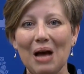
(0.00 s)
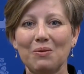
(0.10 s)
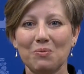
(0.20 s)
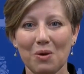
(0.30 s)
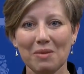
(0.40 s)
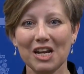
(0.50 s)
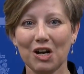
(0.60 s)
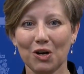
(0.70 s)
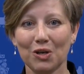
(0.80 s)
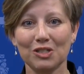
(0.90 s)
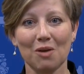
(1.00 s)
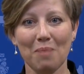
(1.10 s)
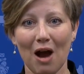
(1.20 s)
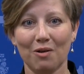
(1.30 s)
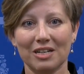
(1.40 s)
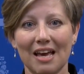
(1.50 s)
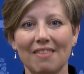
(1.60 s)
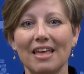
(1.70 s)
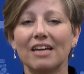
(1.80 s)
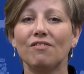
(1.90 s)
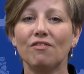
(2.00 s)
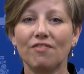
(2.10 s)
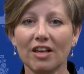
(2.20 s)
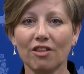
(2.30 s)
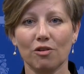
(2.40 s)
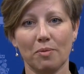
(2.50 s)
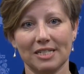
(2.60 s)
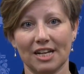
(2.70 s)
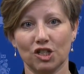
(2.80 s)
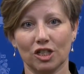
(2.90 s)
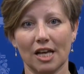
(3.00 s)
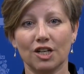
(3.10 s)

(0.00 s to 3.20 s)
When women and girls are empowered, they can fulfill their potential